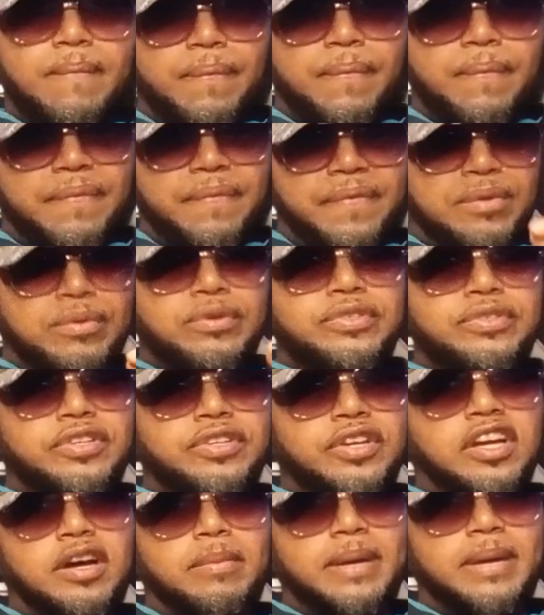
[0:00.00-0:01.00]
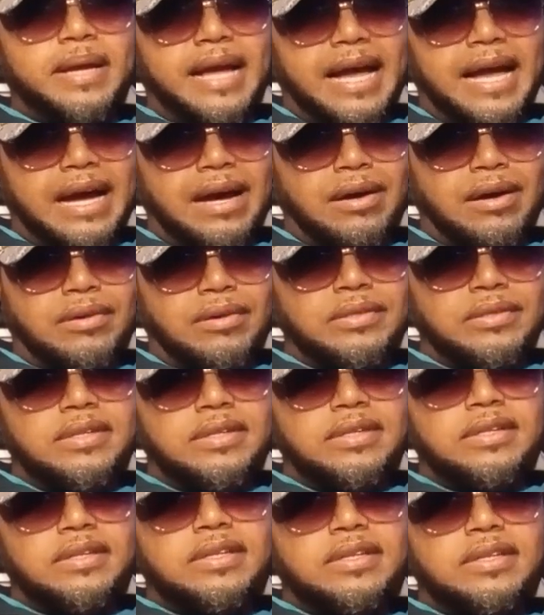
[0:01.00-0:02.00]
Those are coming out
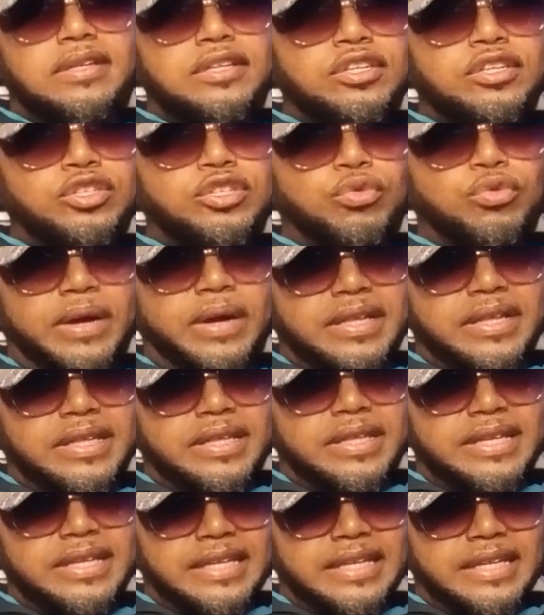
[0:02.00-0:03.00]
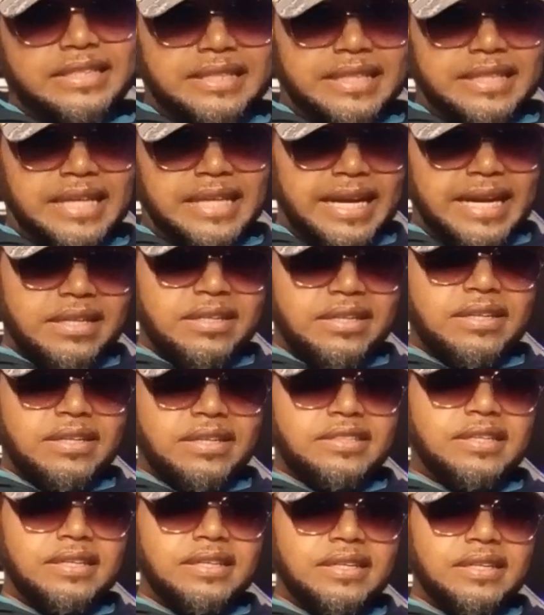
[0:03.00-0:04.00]
to where the aesthetic looks
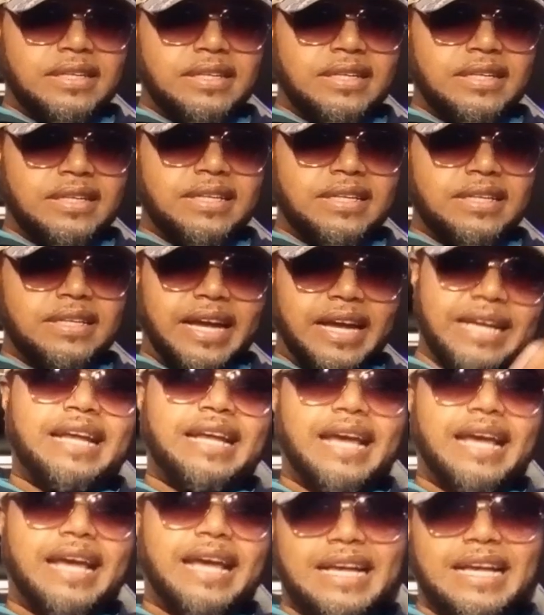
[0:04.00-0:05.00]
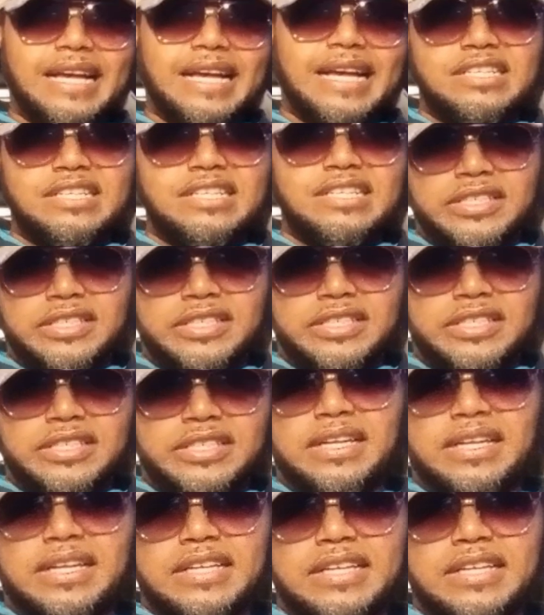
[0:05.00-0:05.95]
good and it has the articulation.